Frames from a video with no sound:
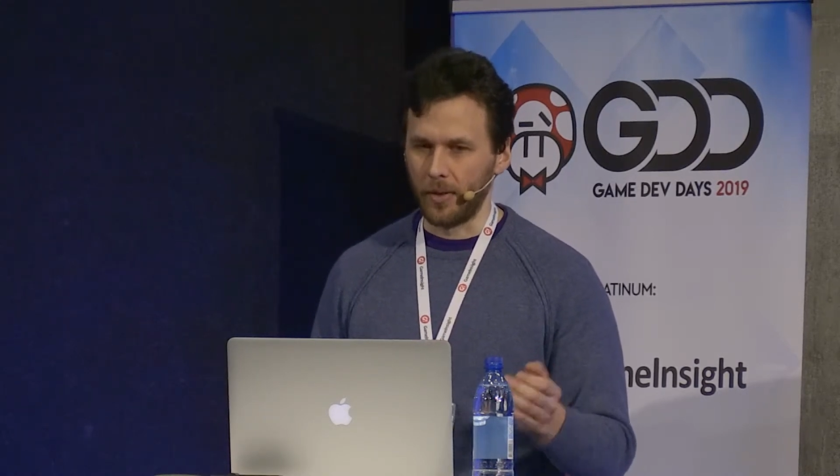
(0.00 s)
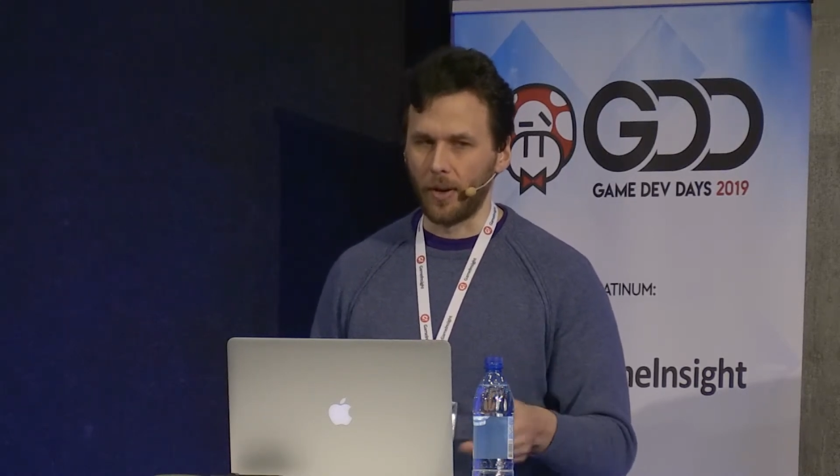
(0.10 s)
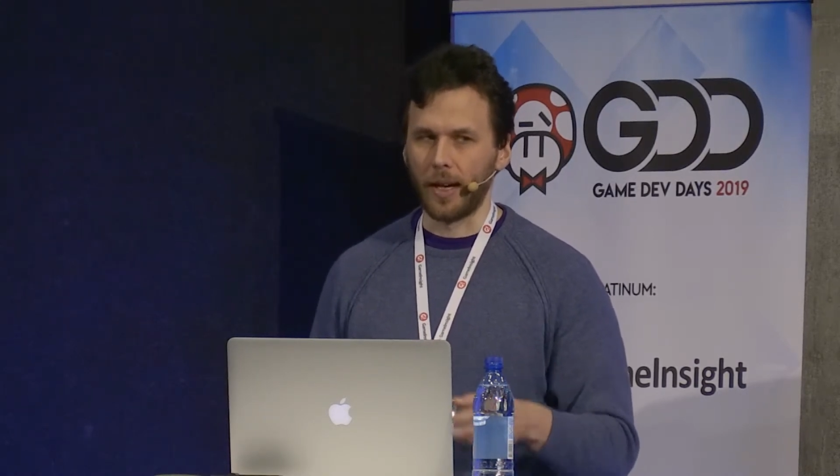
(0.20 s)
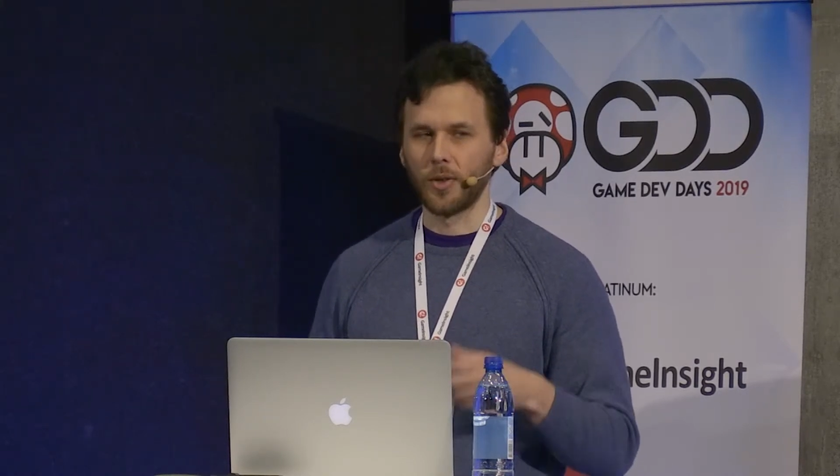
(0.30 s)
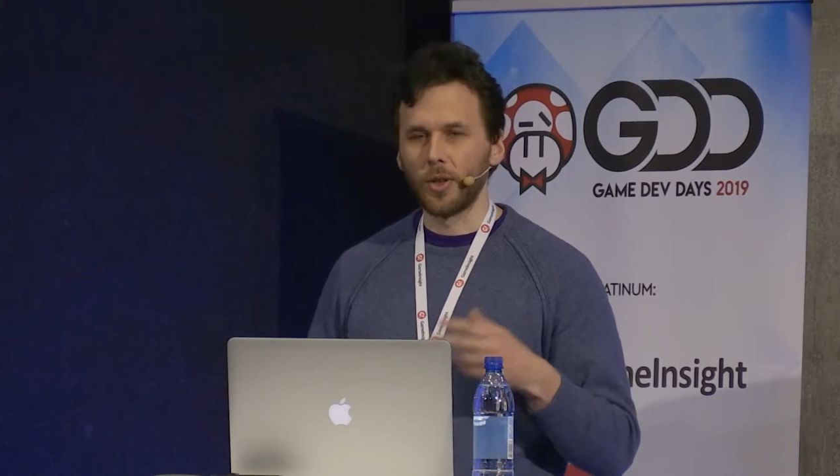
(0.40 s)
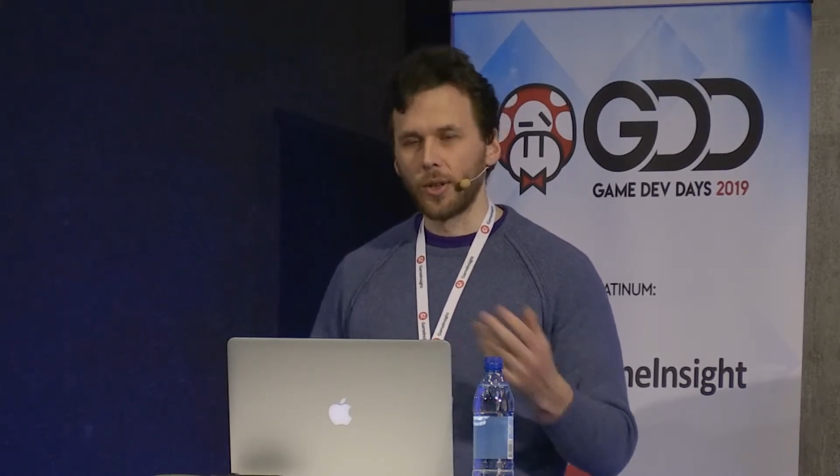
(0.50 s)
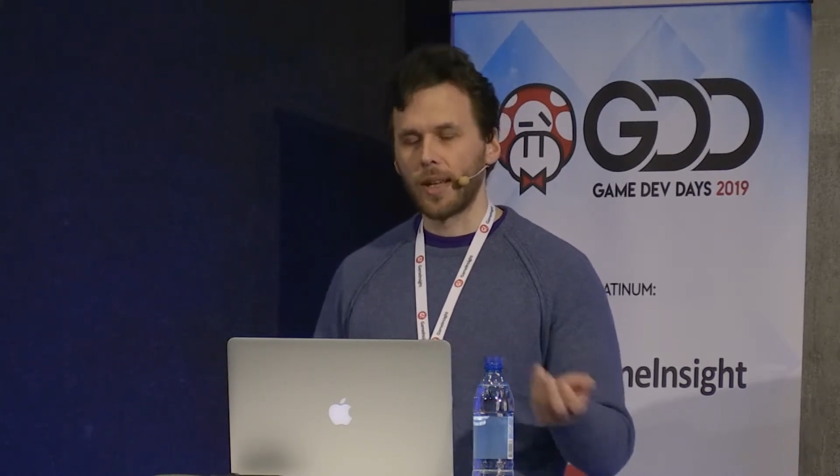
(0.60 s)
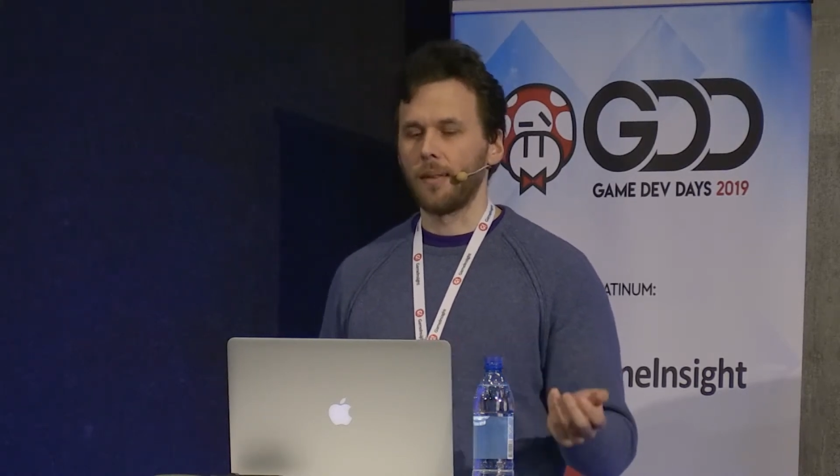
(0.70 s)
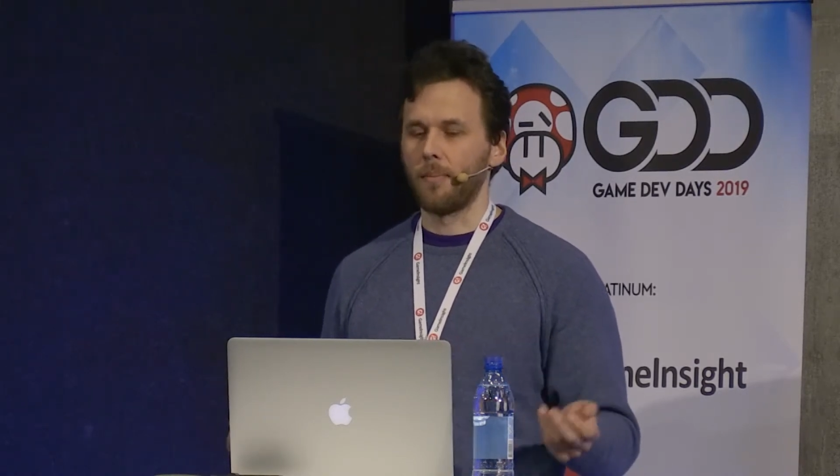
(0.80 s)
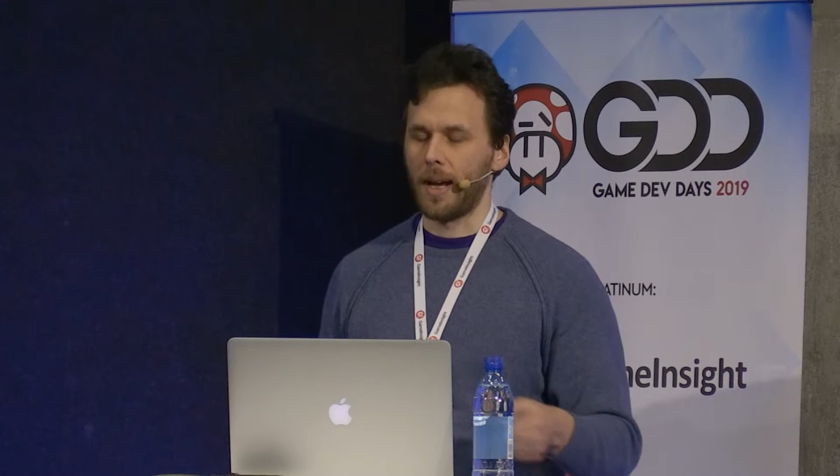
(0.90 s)
I could look
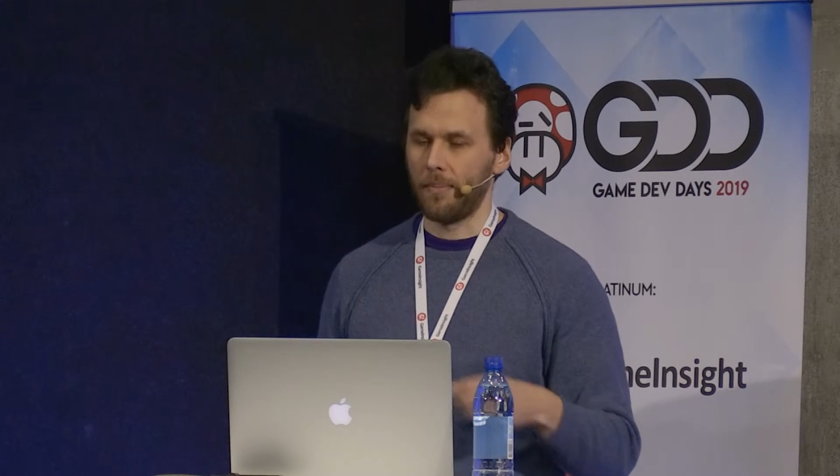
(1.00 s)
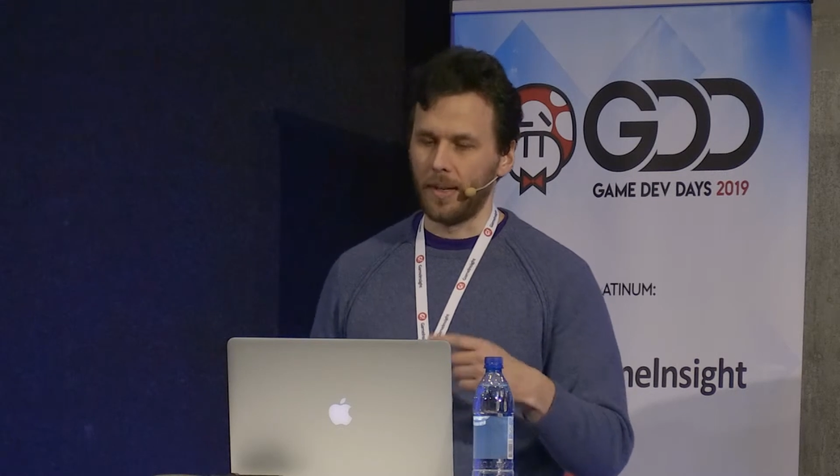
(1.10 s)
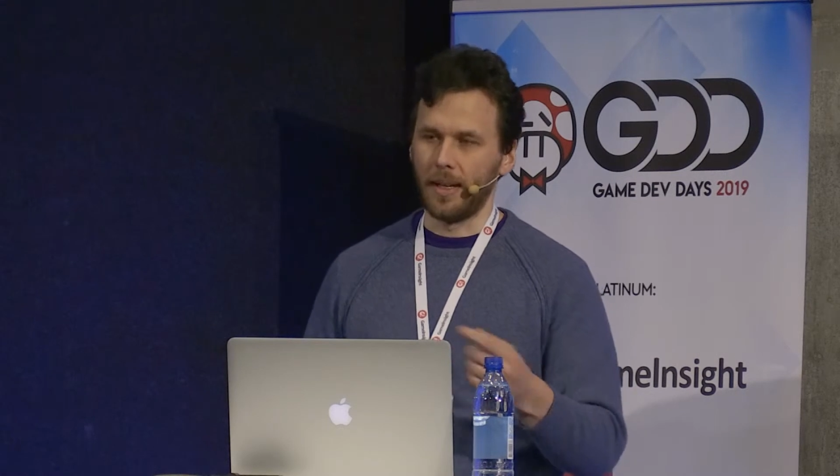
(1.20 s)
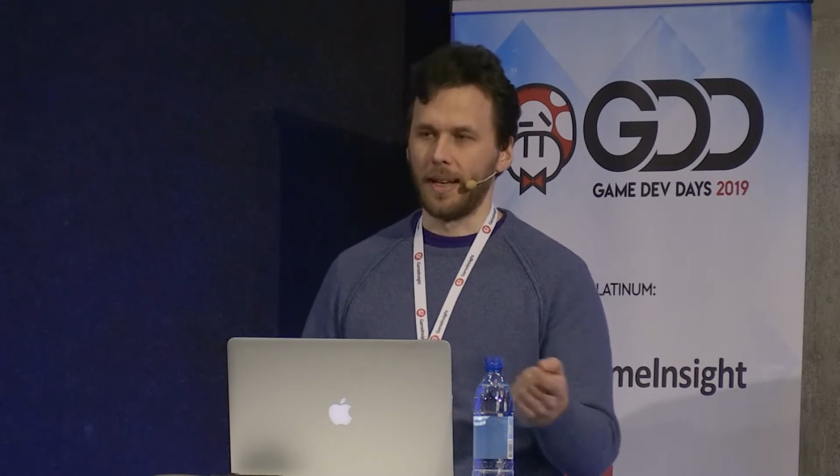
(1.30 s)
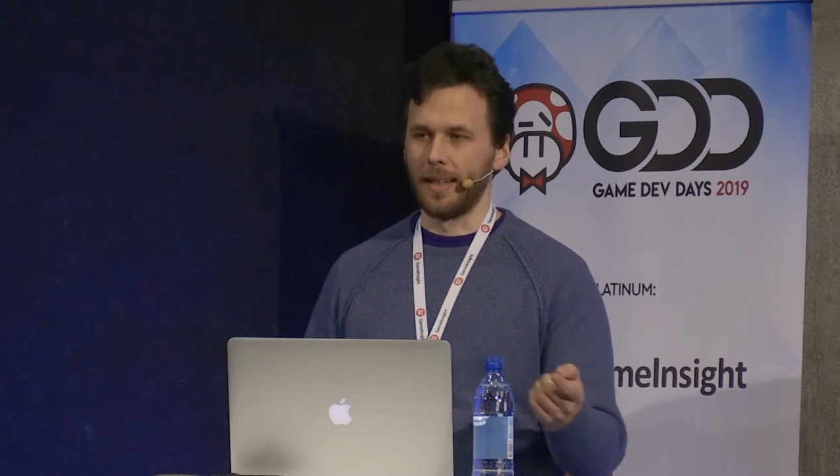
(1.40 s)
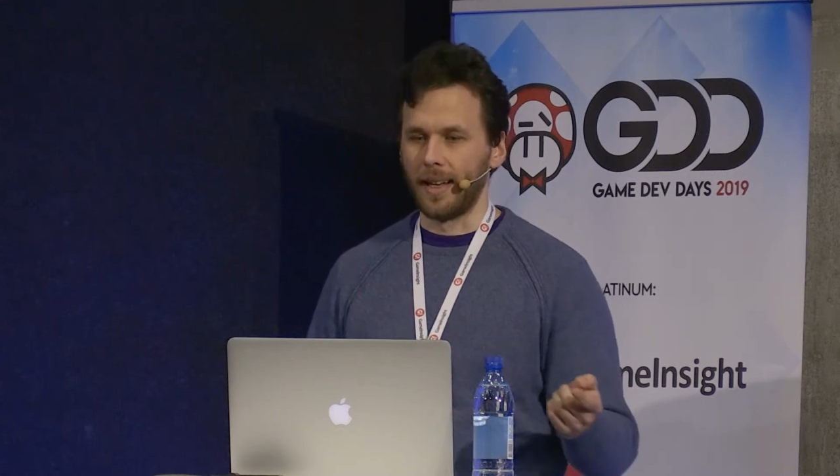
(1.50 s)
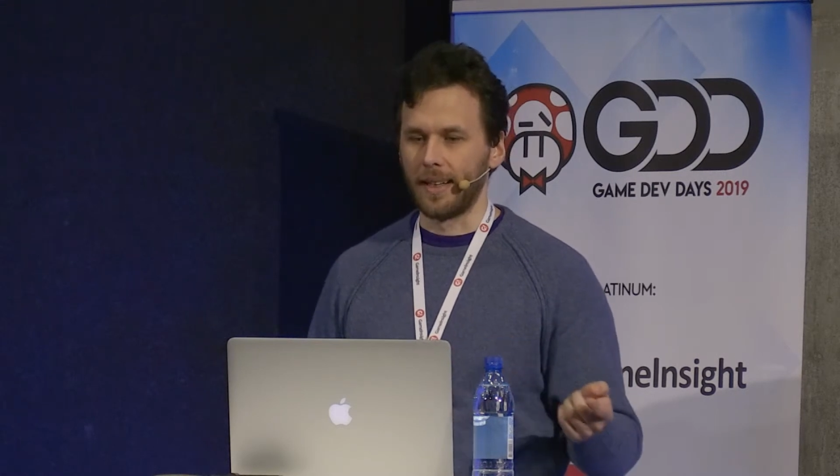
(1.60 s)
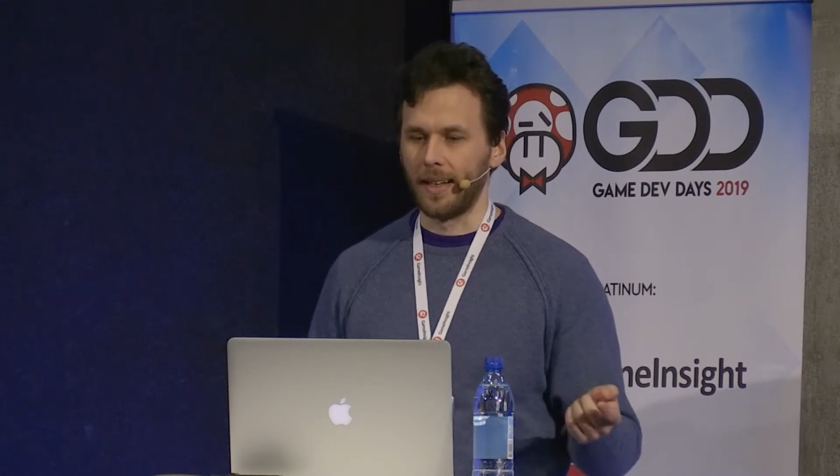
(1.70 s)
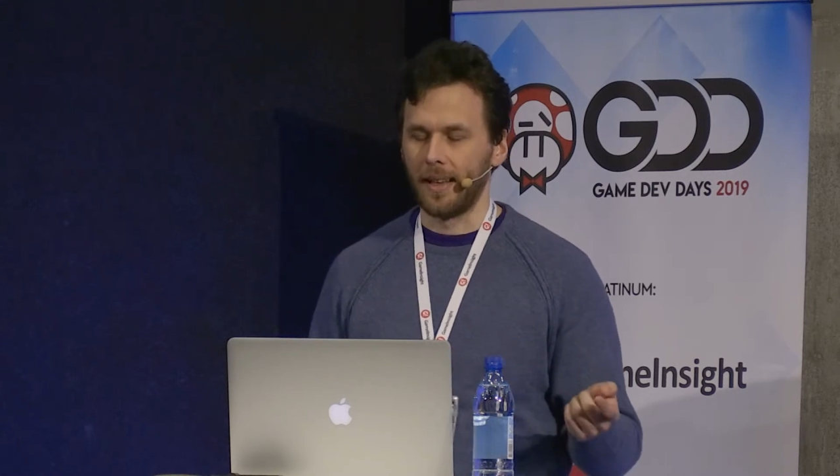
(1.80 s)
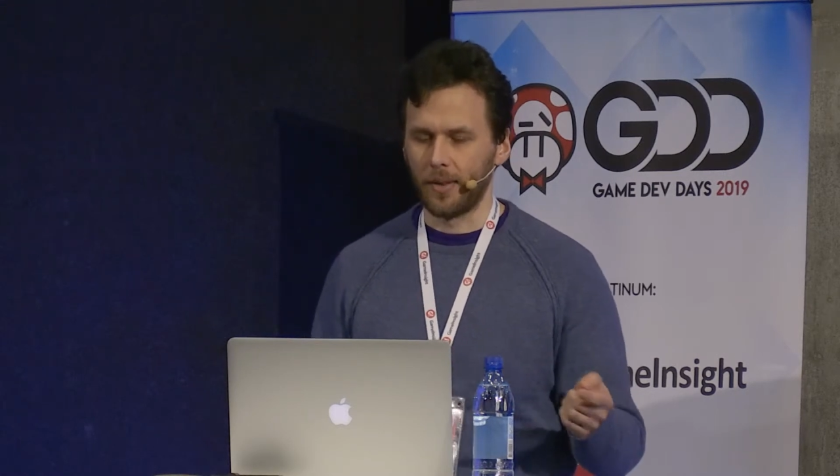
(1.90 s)
at the map and tell,